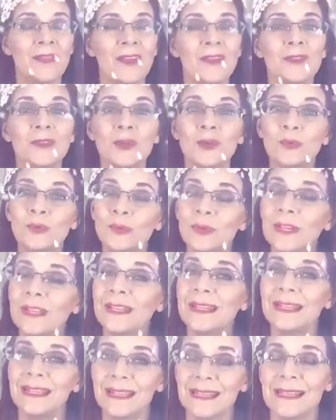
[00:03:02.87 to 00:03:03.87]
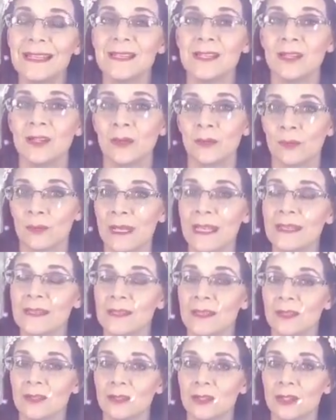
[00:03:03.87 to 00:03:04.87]
that there really isn't a
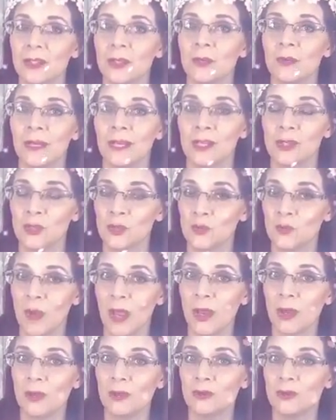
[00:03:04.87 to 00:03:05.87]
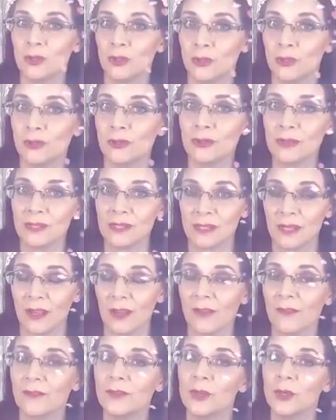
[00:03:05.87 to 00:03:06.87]
reason to expose
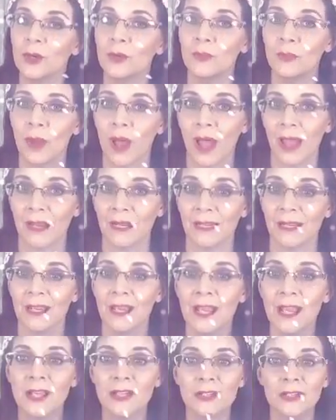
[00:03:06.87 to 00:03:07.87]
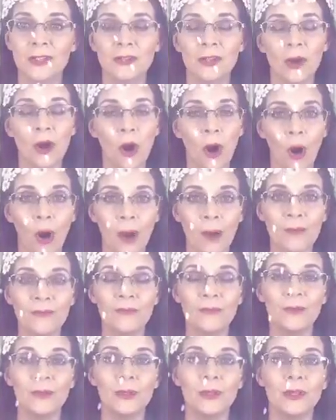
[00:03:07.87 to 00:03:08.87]
yourself, your body, to the
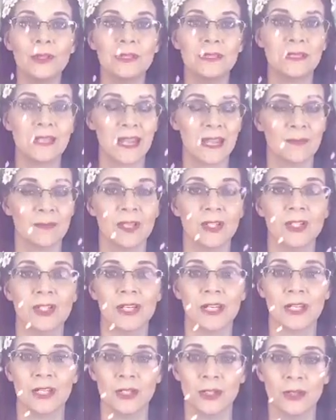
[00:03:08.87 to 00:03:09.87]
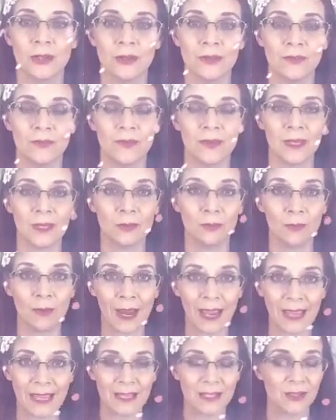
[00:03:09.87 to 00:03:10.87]
harmful, damaging UV
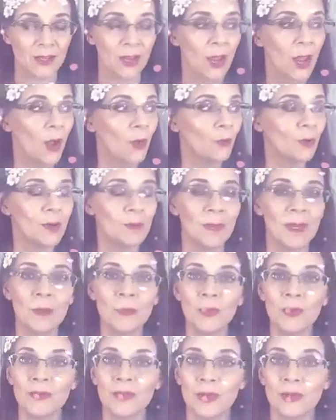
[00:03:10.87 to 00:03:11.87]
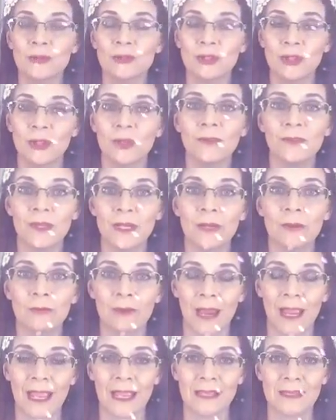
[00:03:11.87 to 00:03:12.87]
rays. Remember, those UV
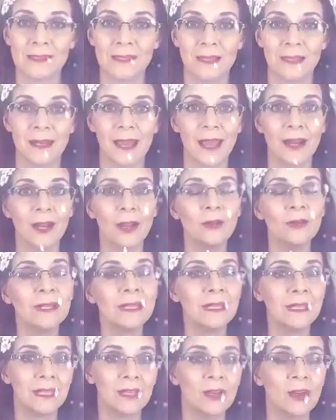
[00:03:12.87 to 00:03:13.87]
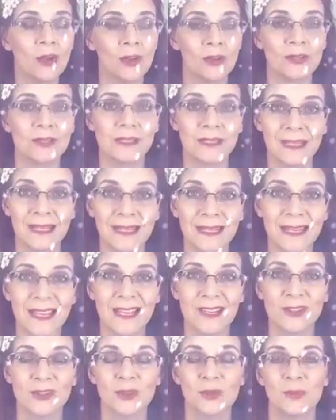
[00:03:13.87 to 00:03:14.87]
rays not only can cause skin
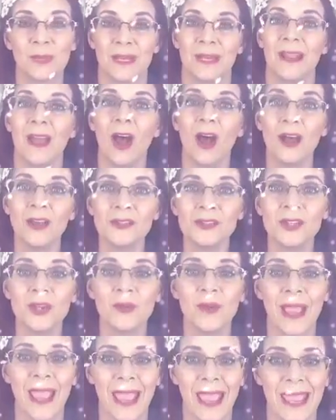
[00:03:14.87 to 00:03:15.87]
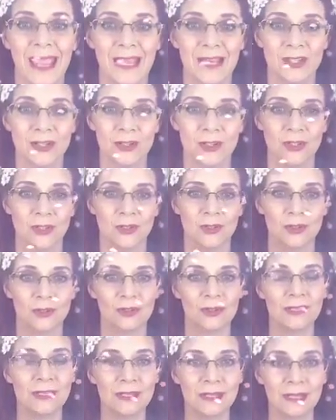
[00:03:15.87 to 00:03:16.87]
cancer, but it also ages
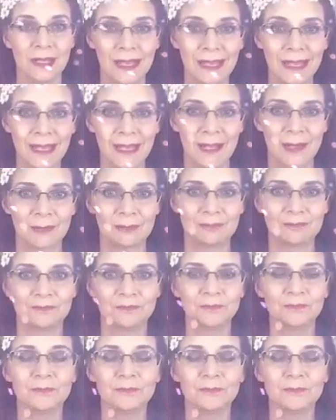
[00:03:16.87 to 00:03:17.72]
your skin.